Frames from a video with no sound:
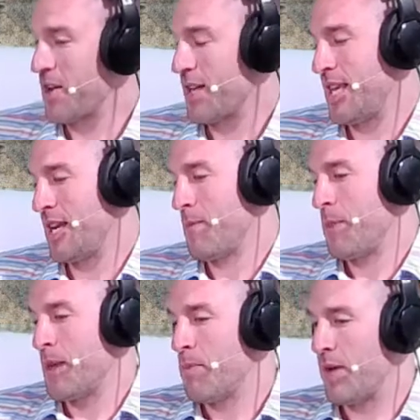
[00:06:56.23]
And then
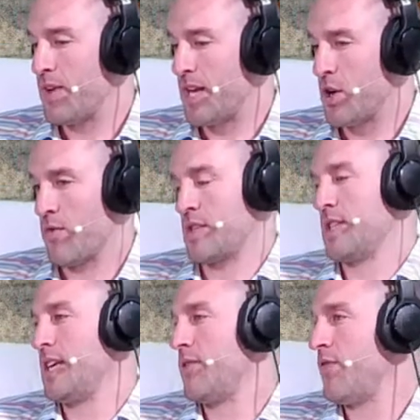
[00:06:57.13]
pivoting over to
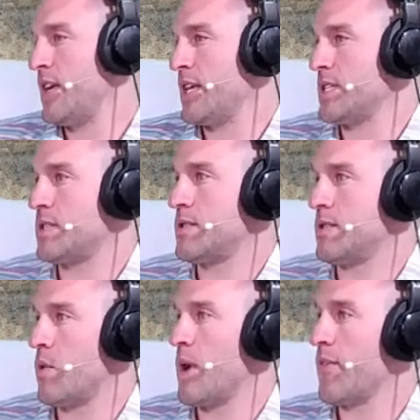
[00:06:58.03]
Lead Fitness
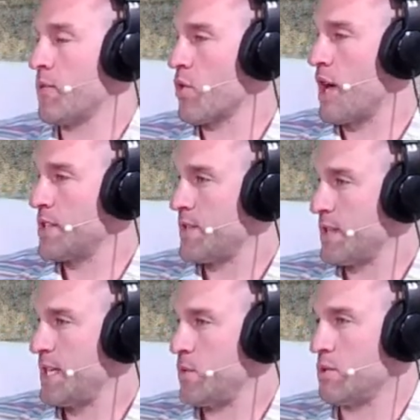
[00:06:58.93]
away from CrossFit
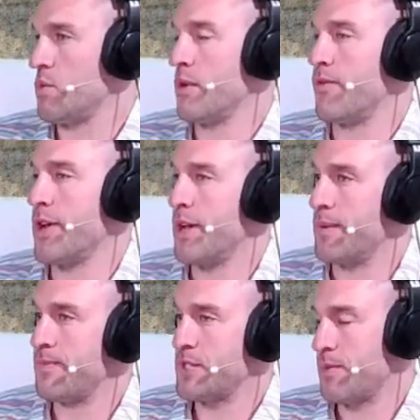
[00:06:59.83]
Lead was more
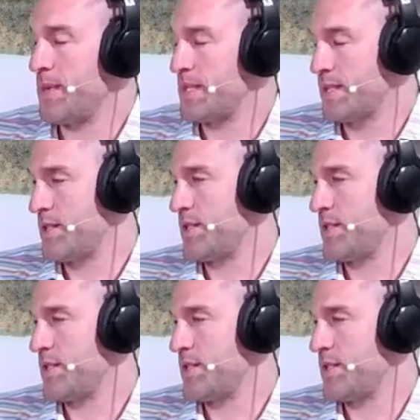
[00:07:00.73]
of just a business